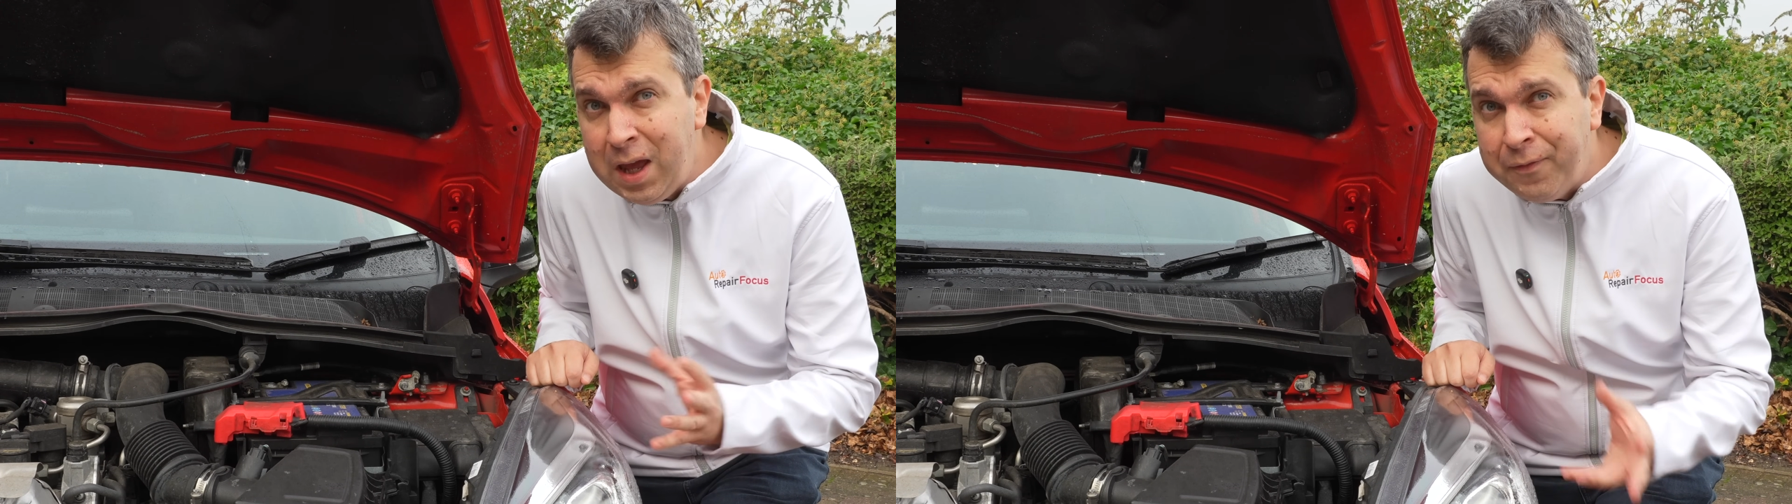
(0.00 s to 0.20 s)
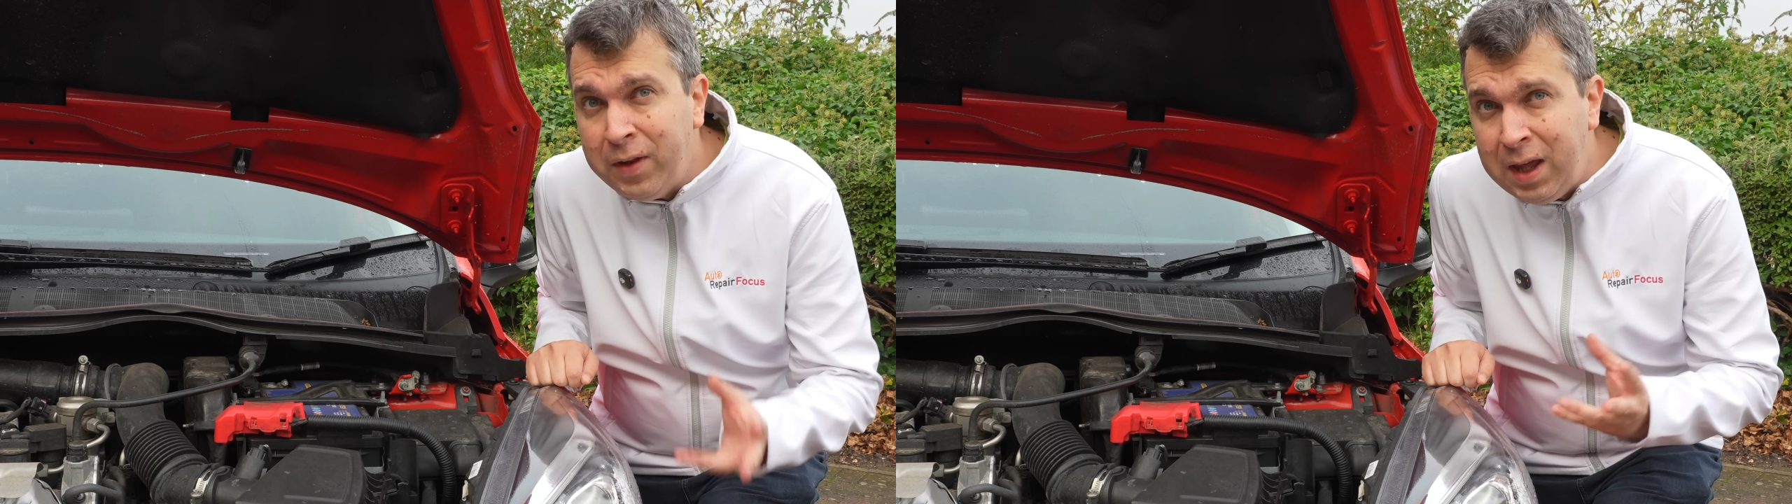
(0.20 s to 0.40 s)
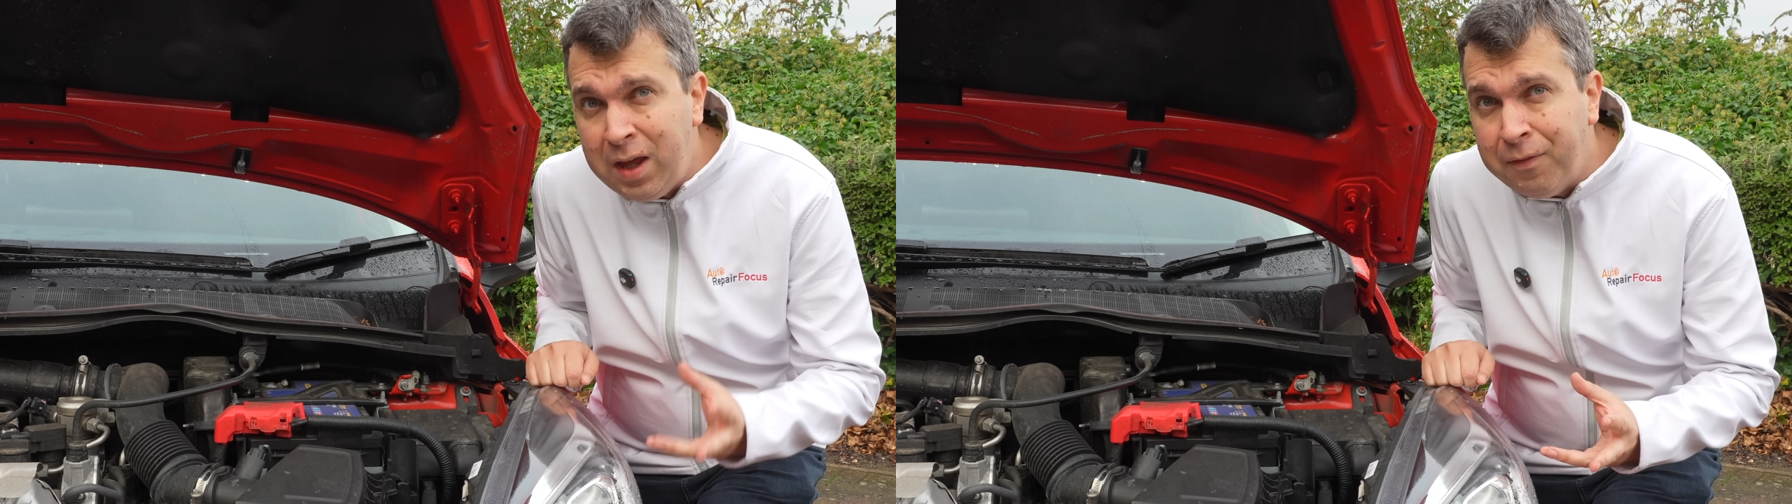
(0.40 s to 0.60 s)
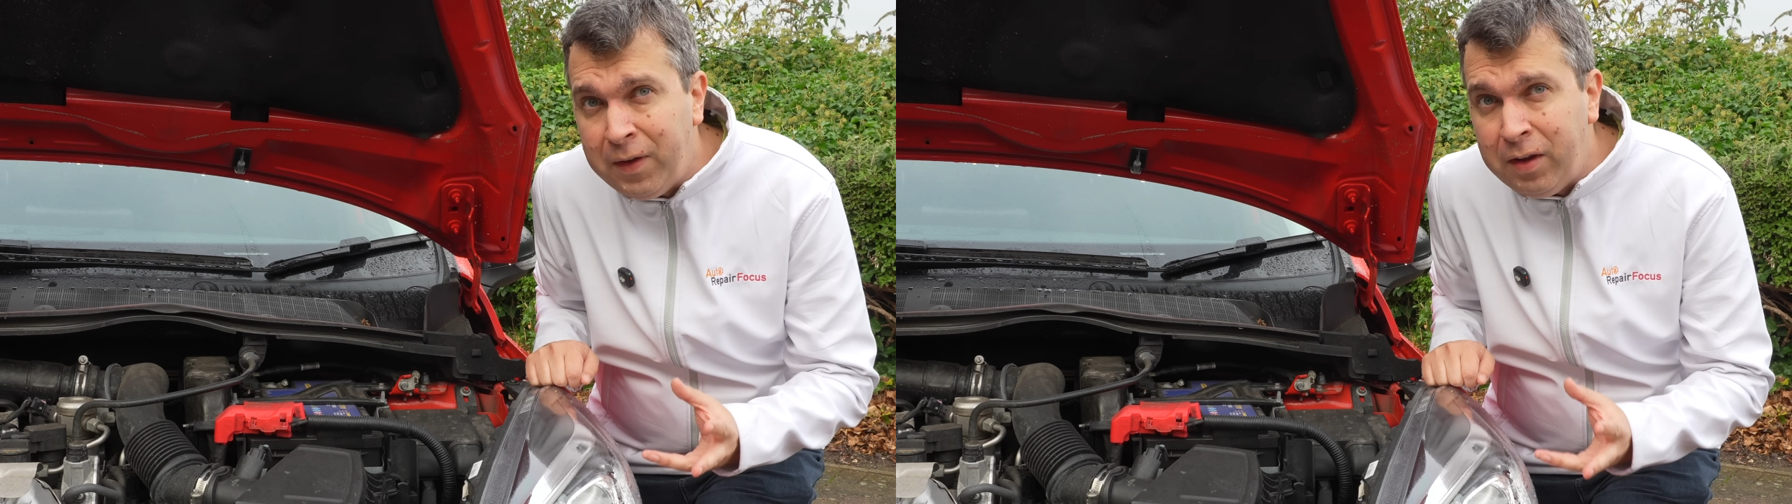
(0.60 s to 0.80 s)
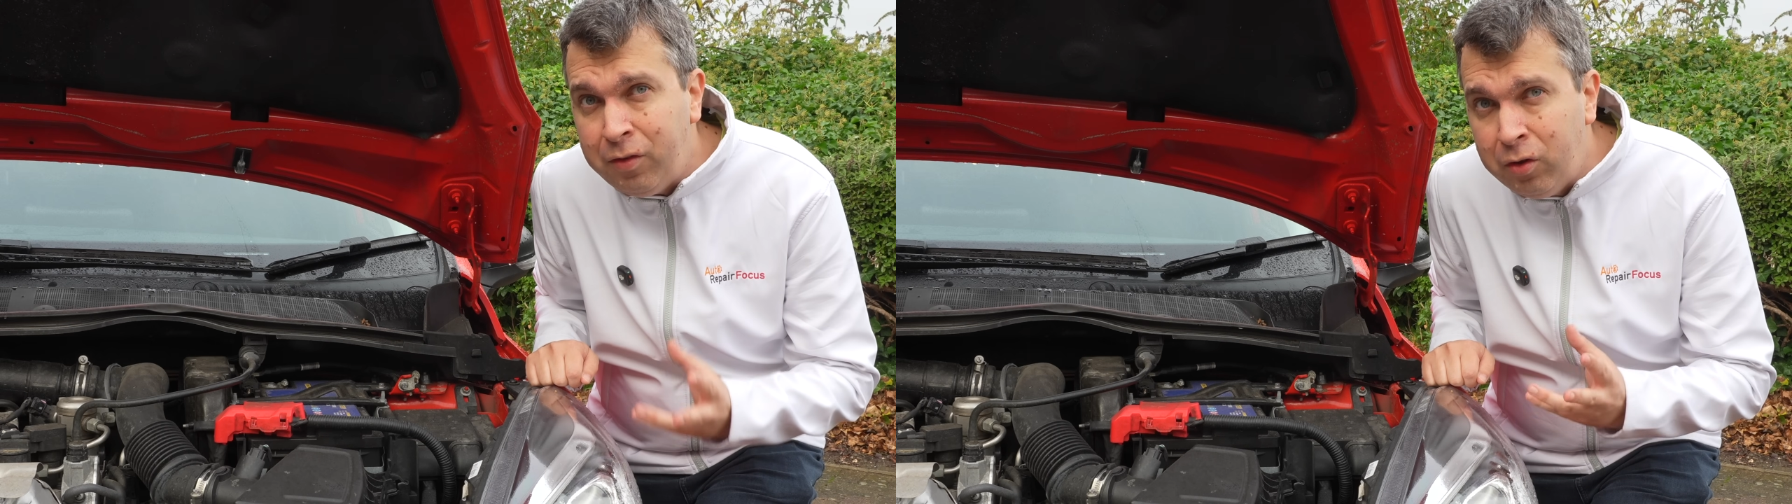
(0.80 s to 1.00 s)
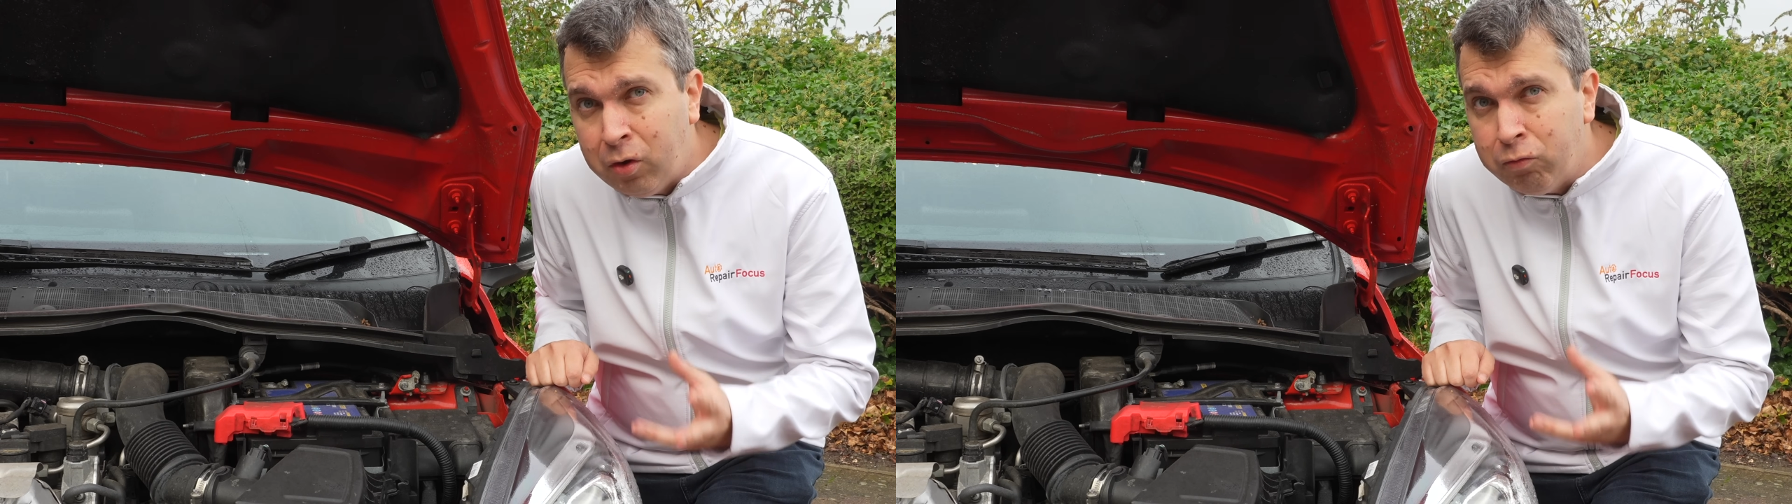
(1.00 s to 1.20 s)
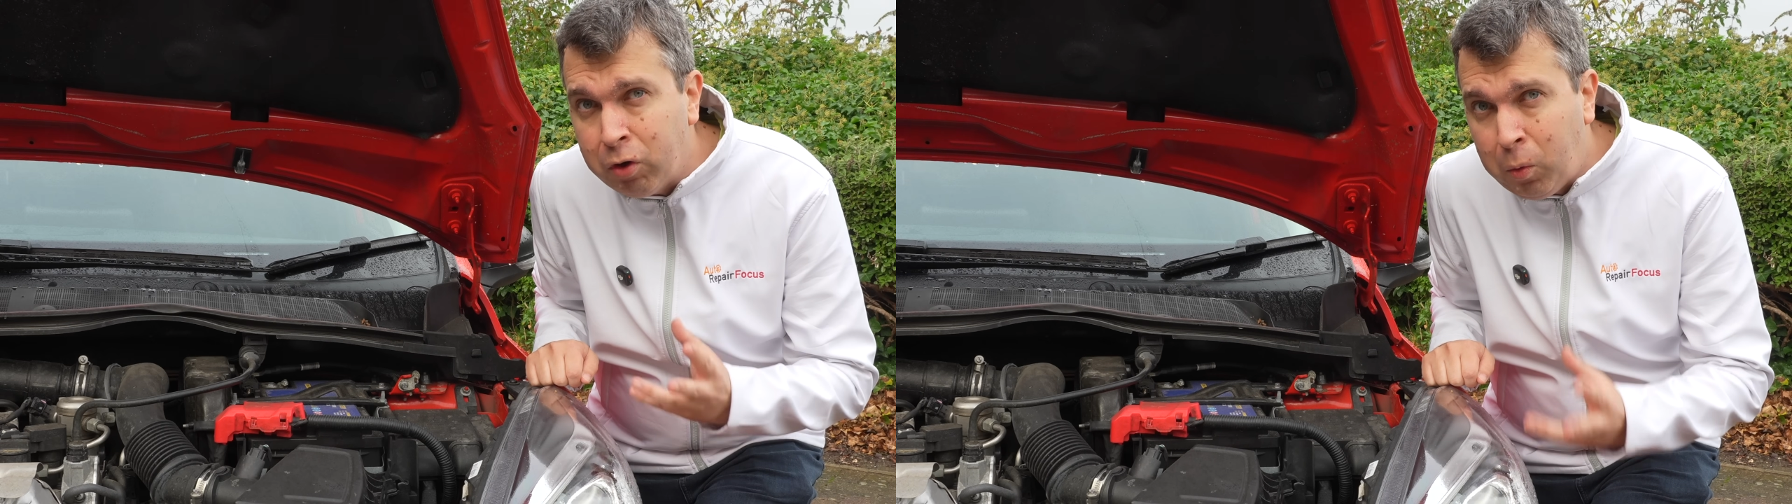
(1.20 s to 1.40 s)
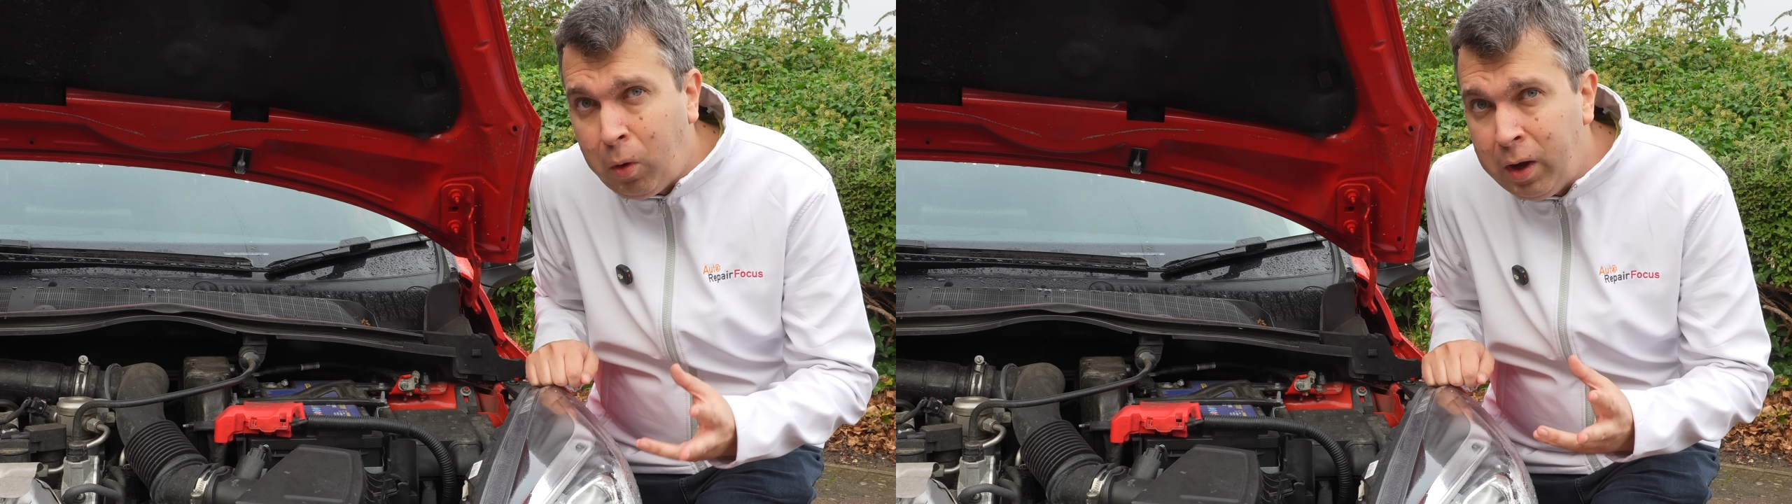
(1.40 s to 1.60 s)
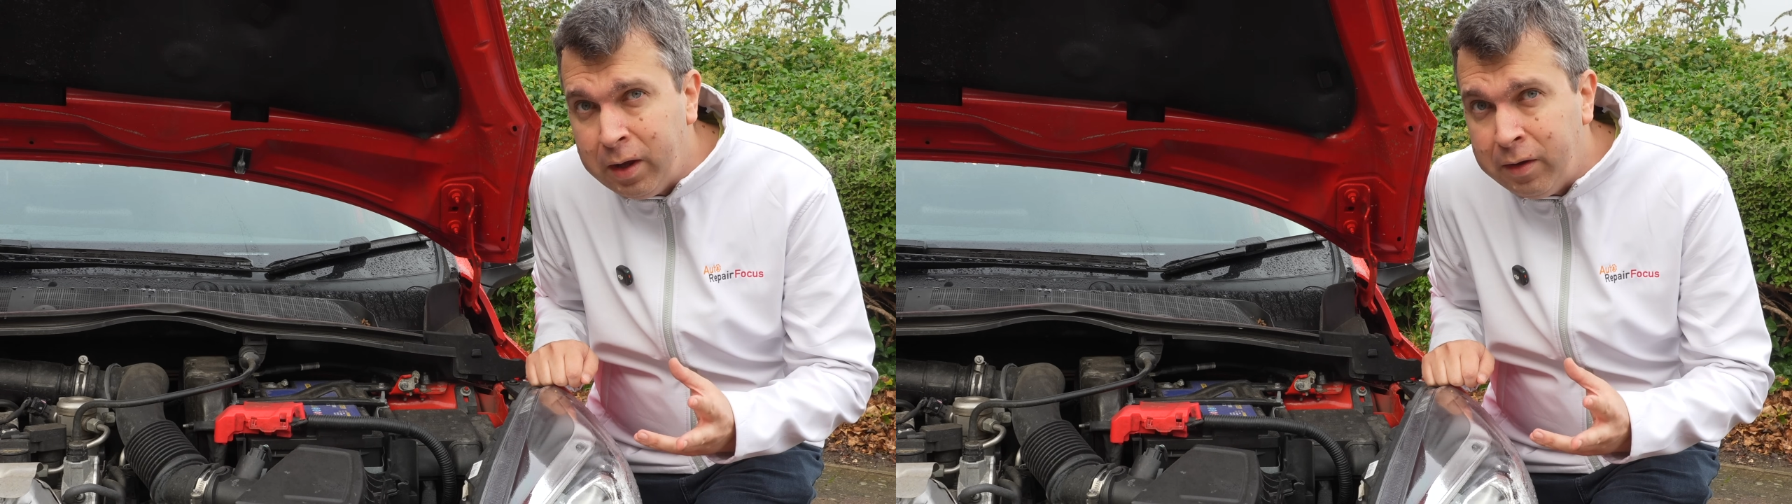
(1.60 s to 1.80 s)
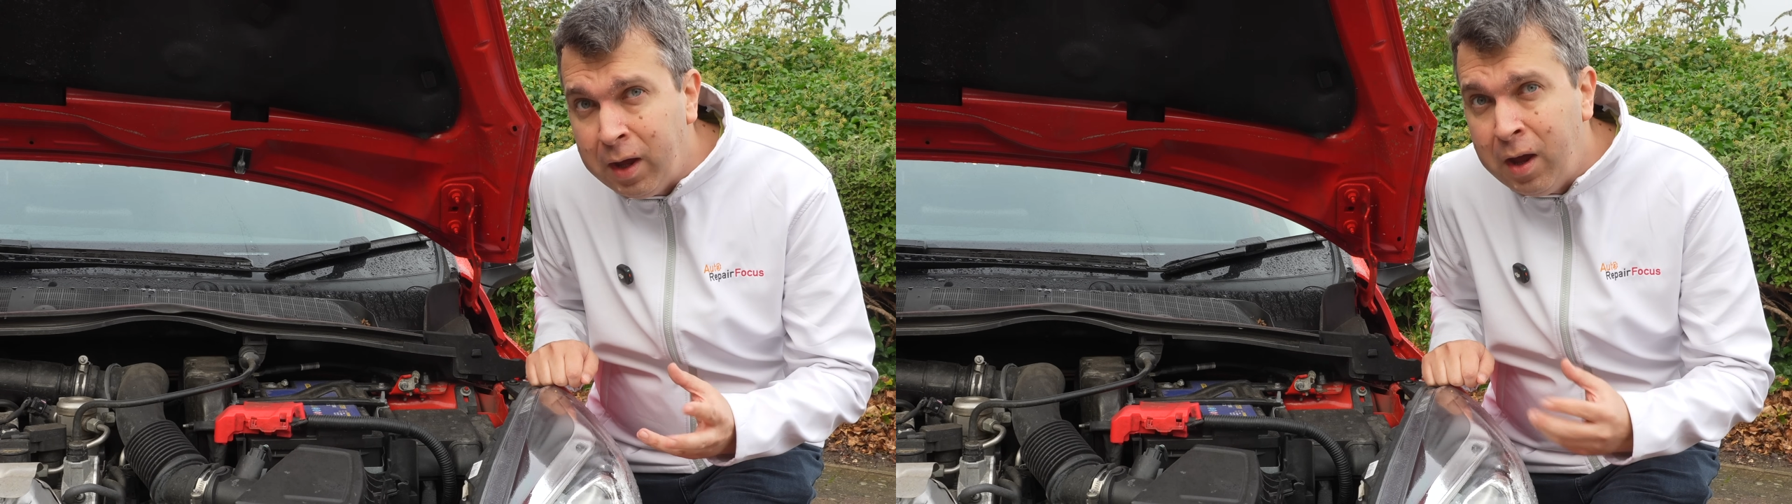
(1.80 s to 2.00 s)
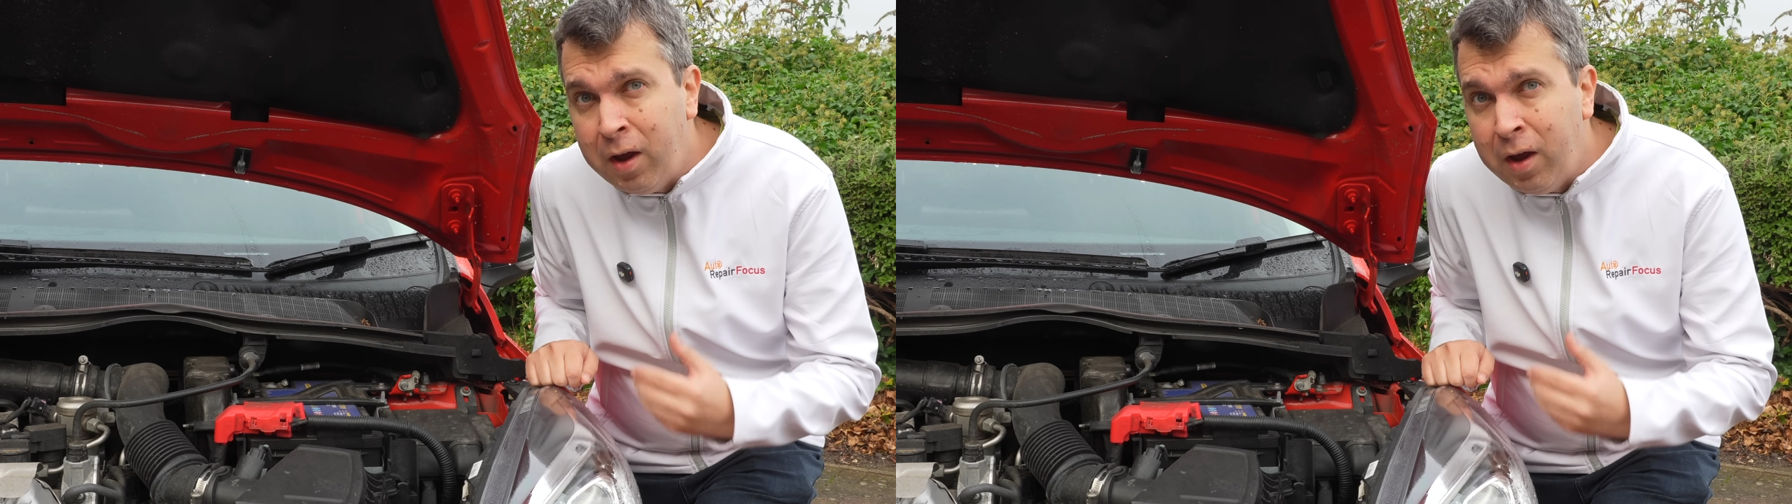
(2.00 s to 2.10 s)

even if it's not required